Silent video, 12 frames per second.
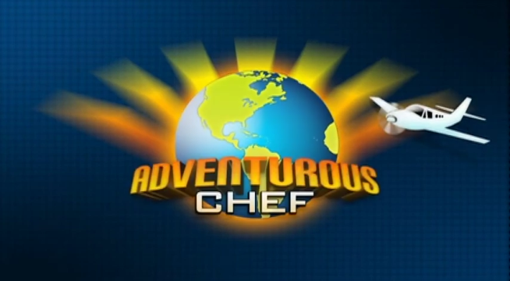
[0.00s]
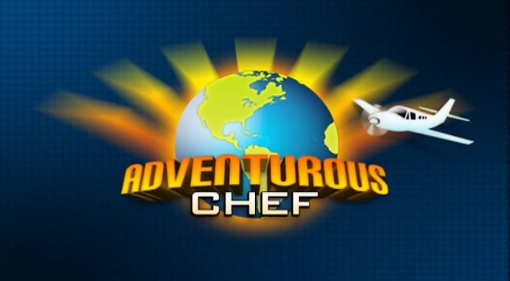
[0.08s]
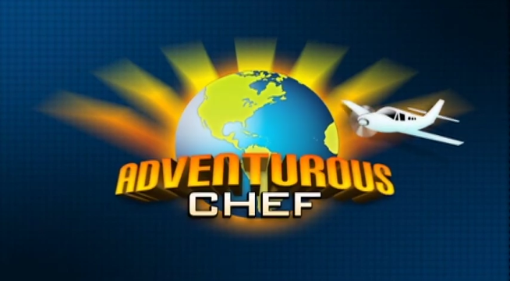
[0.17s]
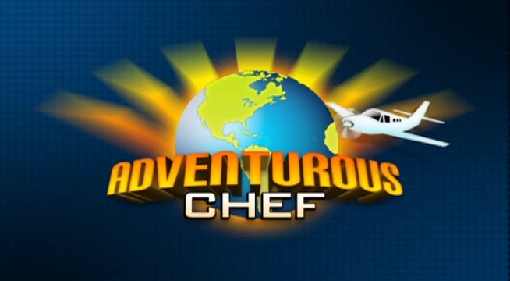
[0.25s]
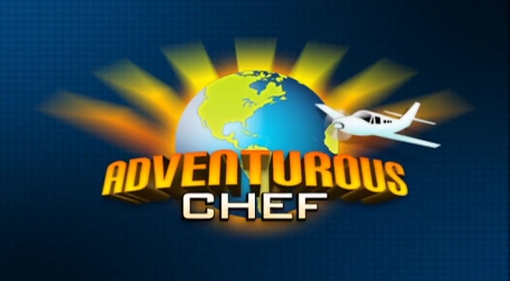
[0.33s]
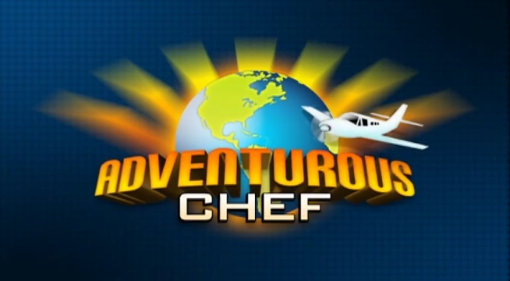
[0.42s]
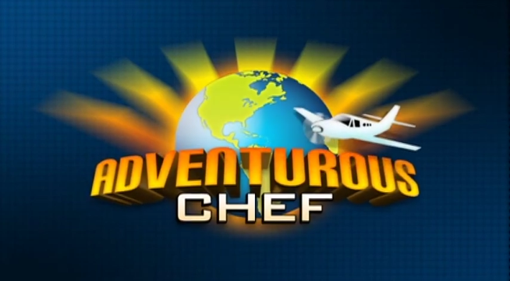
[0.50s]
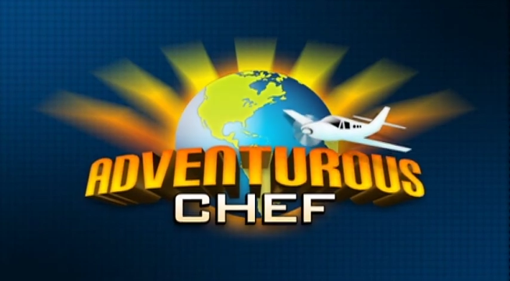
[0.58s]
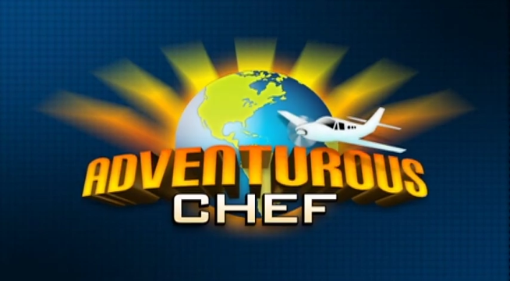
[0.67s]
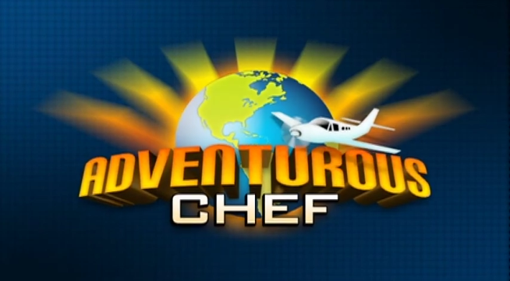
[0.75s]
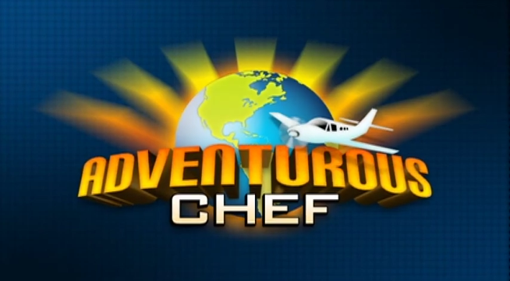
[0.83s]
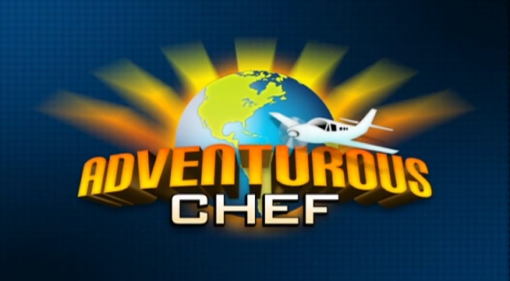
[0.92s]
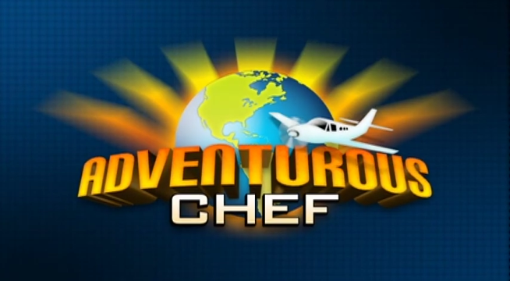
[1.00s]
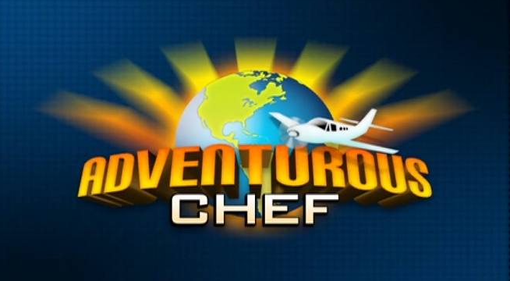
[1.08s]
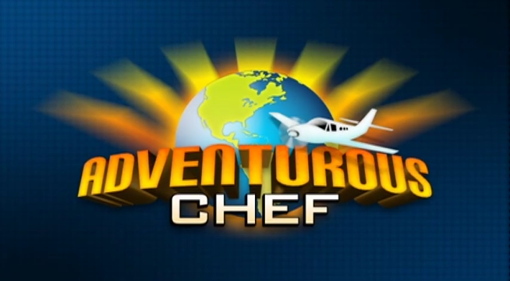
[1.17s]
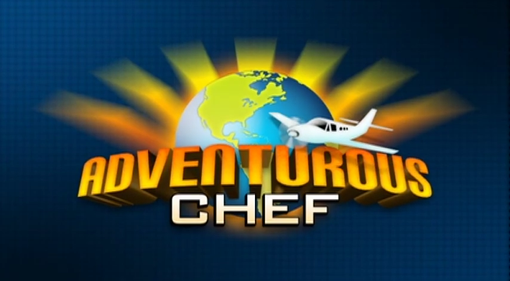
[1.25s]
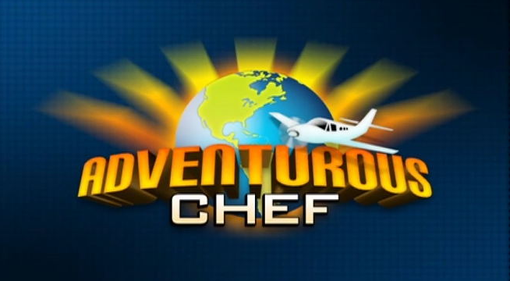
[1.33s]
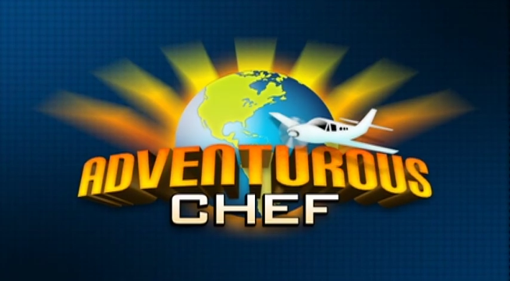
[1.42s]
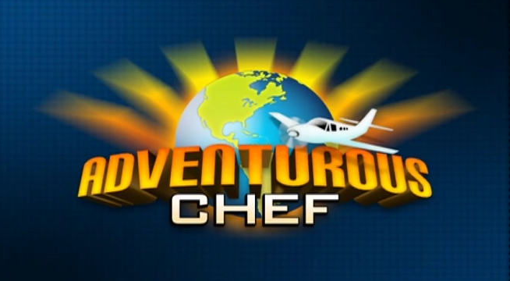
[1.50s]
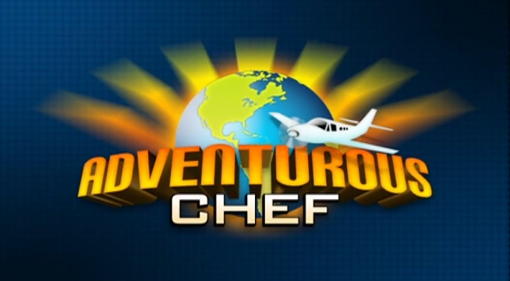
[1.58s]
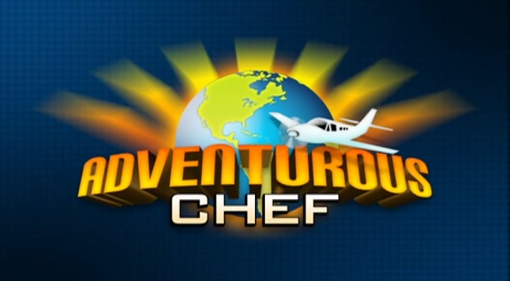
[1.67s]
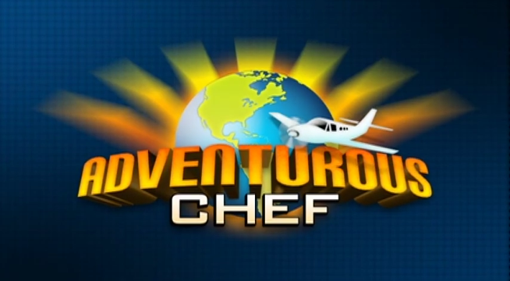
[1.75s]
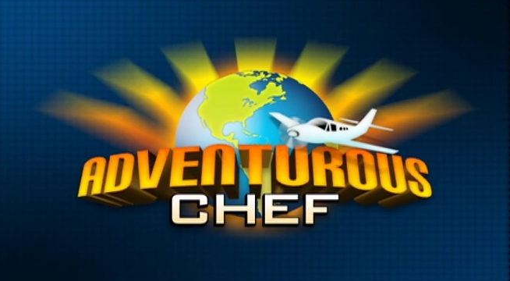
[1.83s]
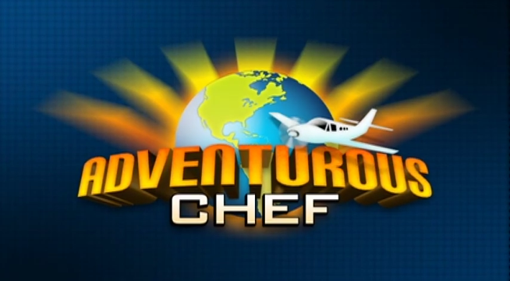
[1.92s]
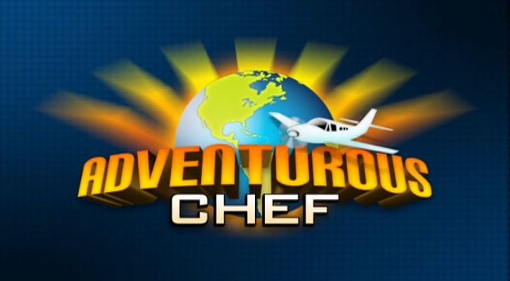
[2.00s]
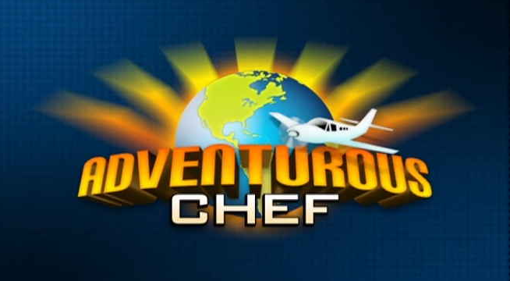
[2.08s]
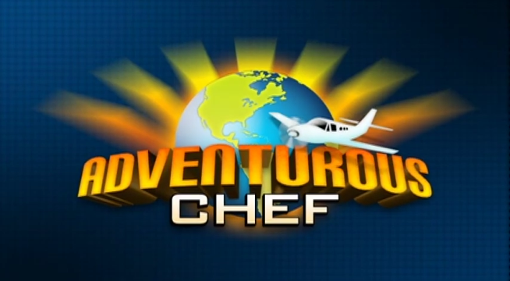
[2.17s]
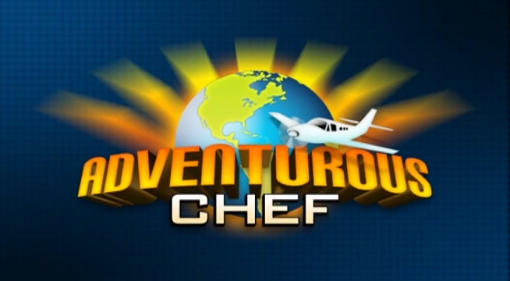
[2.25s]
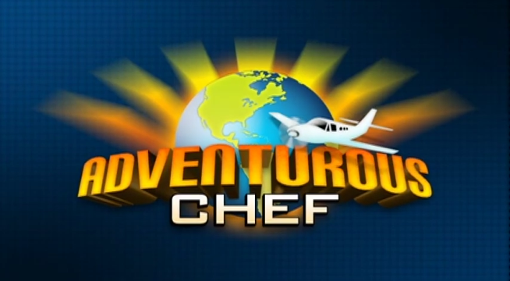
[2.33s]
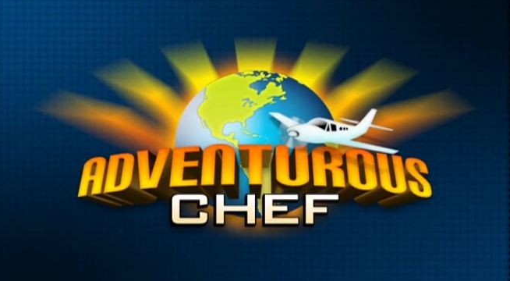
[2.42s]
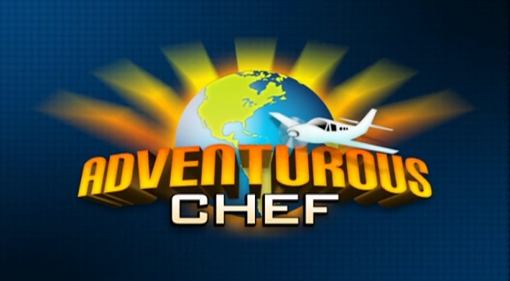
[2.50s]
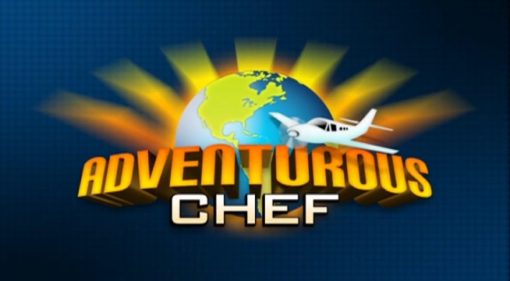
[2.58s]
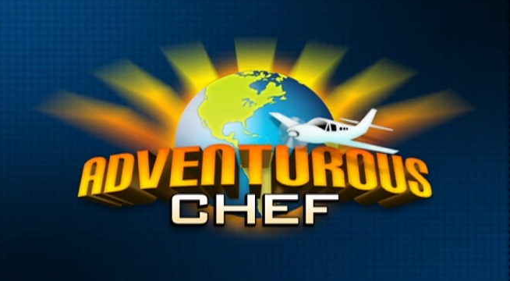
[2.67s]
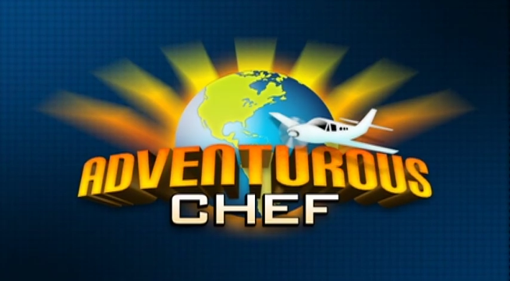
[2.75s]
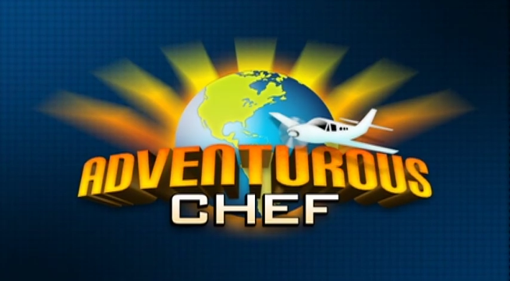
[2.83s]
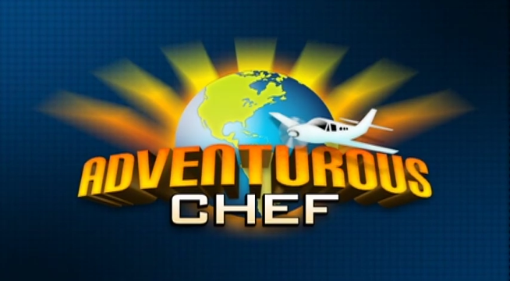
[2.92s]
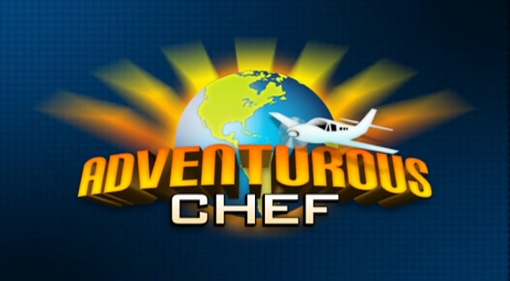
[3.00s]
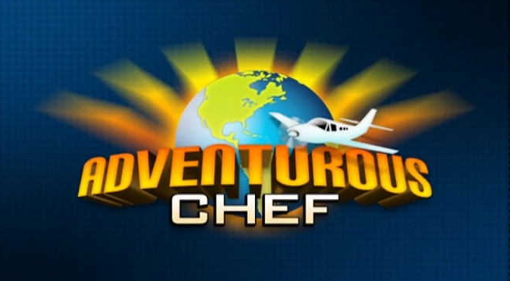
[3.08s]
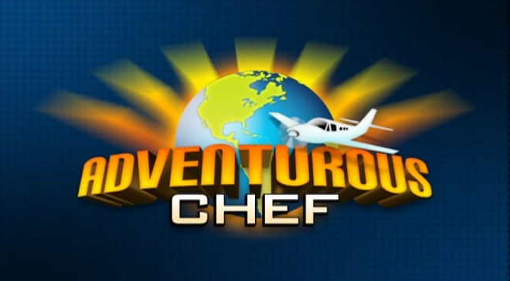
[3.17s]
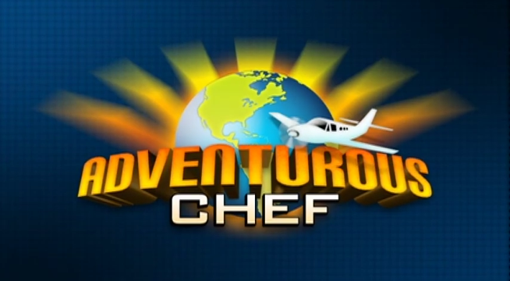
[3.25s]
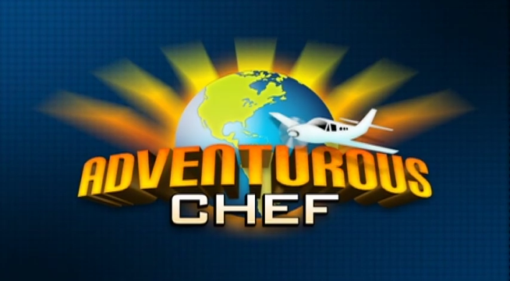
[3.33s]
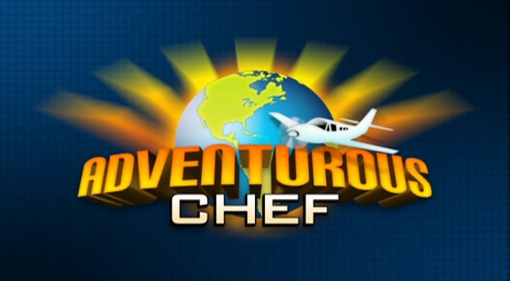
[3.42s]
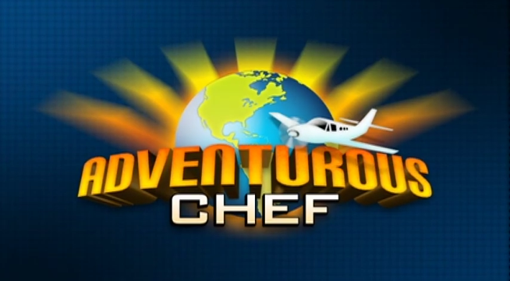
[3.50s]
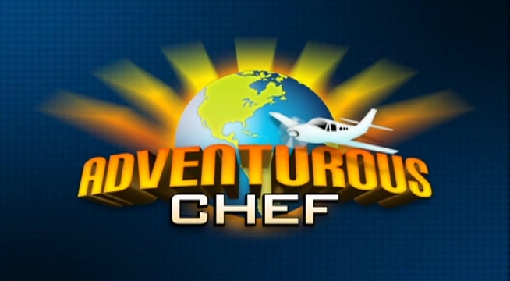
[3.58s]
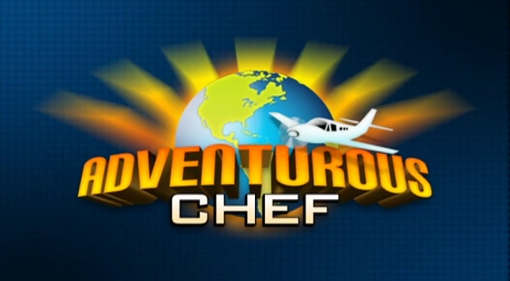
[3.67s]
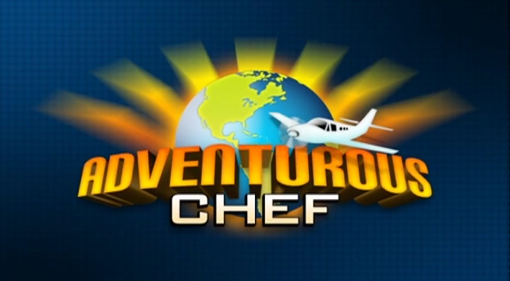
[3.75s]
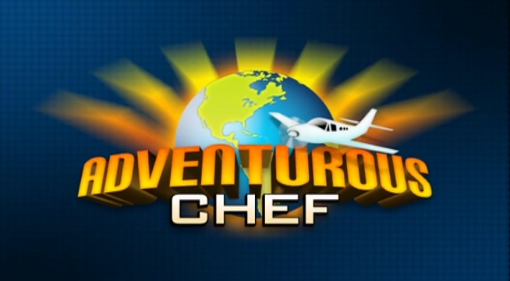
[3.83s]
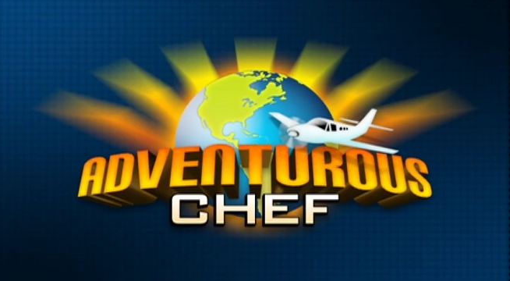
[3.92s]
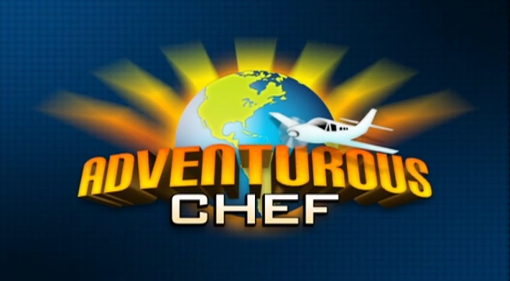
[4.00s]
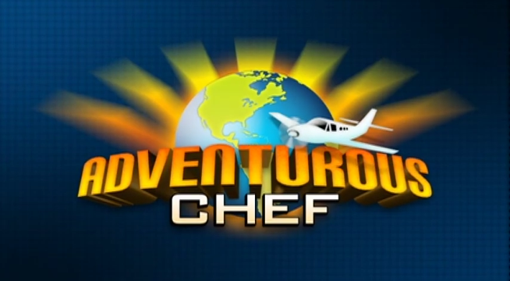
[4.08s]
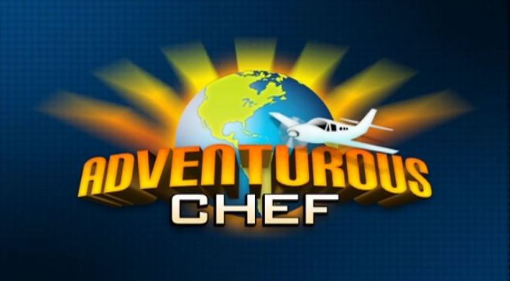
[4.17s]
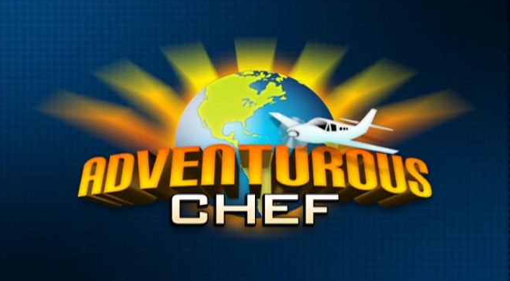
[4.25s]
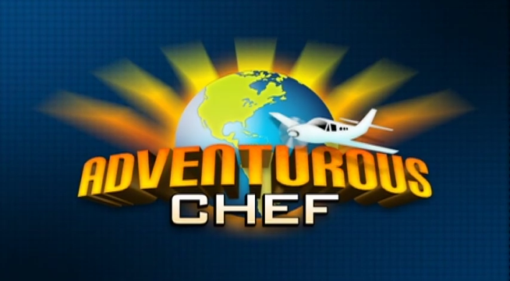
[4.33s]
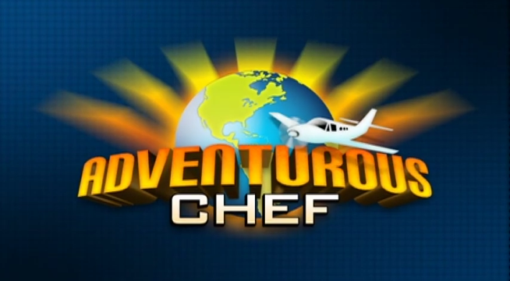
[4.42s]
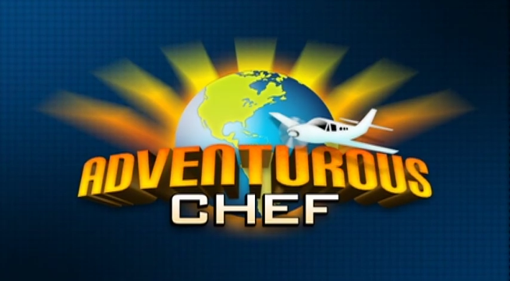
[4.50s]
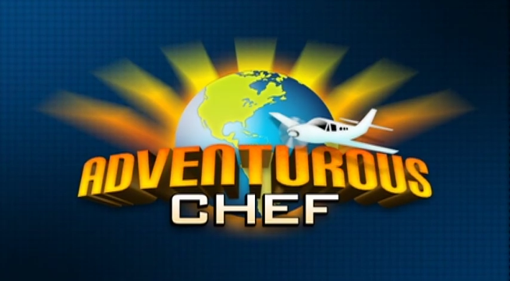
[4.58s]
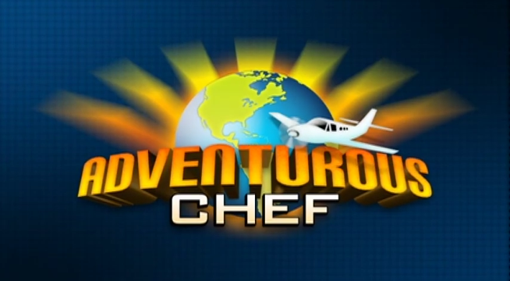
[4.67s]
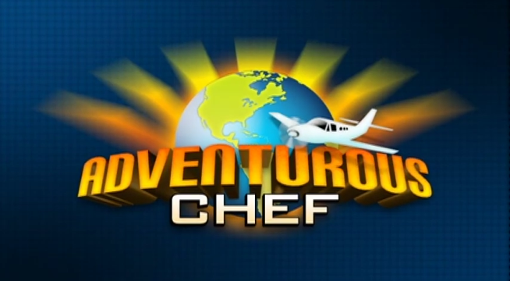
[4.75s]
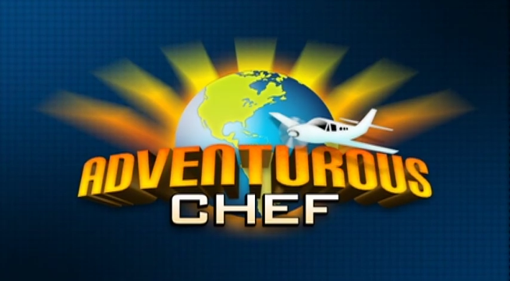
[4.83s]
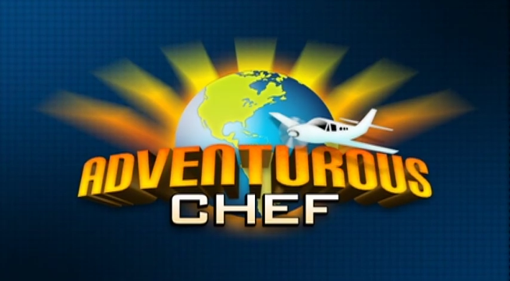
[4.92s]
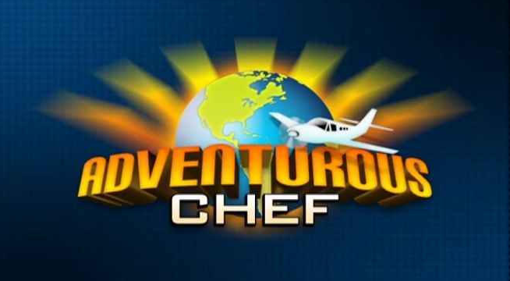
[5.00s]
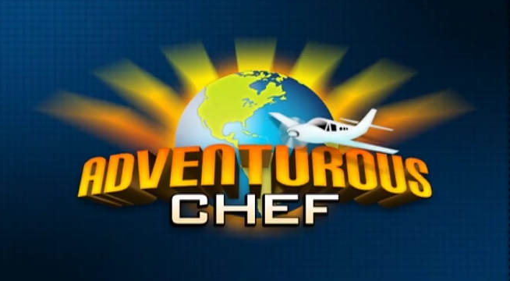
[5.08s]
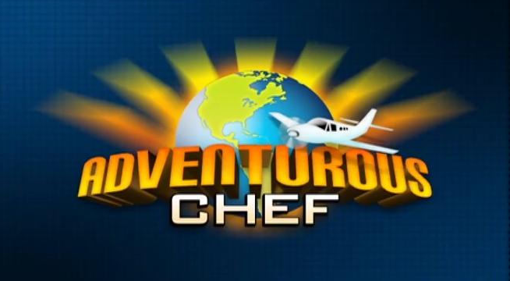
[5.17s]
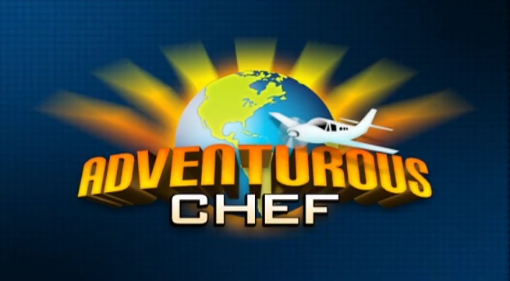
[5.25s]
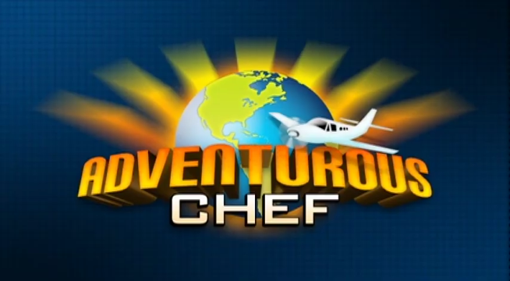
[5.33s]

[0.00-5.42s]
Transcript: [unreadable: no face in view]